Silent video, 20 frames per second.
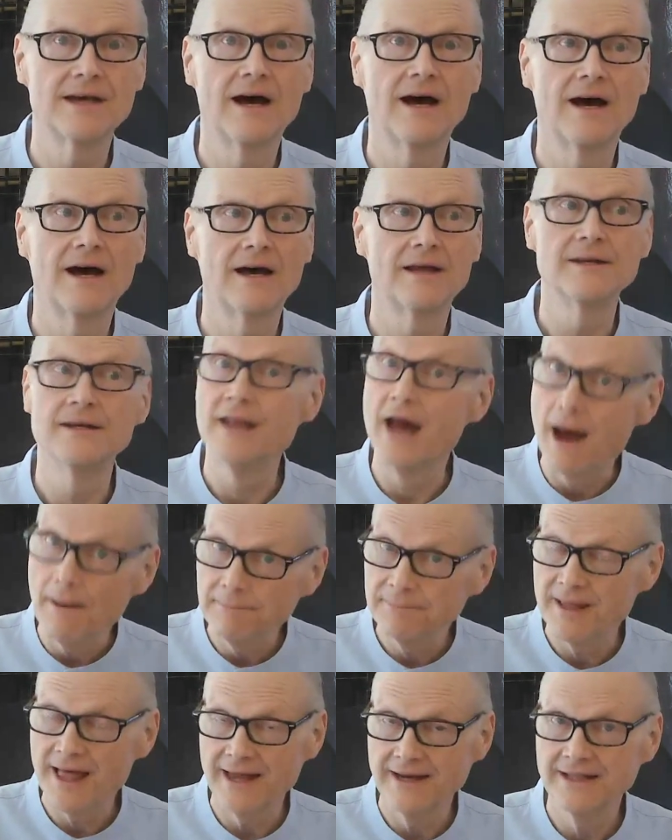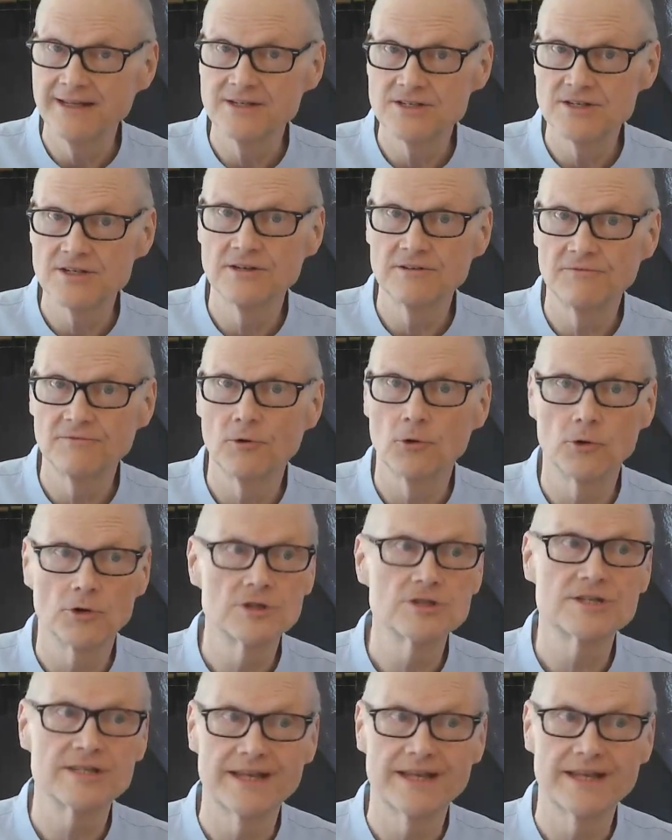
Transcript: not planning to divorce,